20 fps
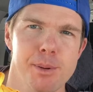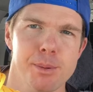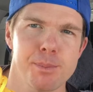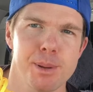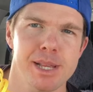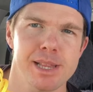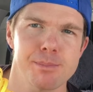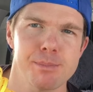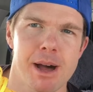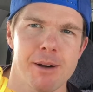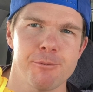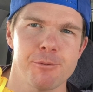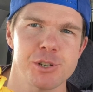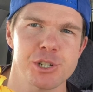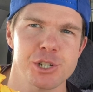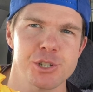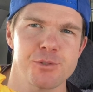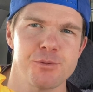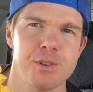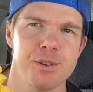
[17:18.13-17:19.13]
able to pick them up
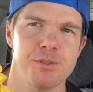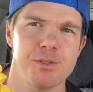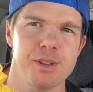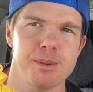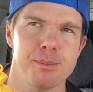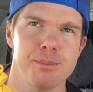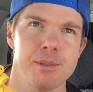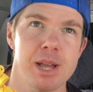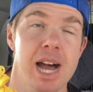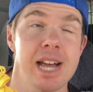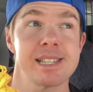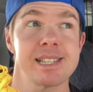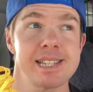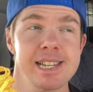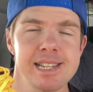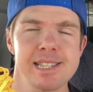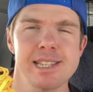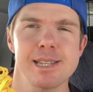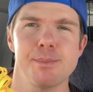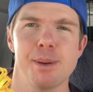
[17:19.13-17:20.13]
for just 50, uh,
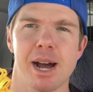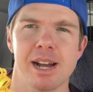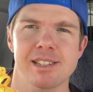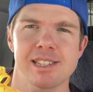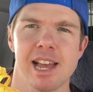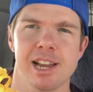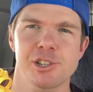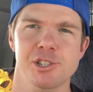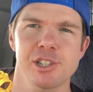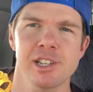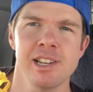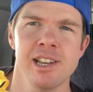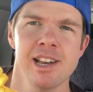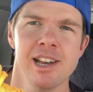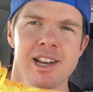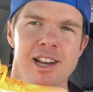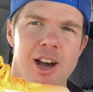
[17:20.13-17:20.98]
60 bucks actually.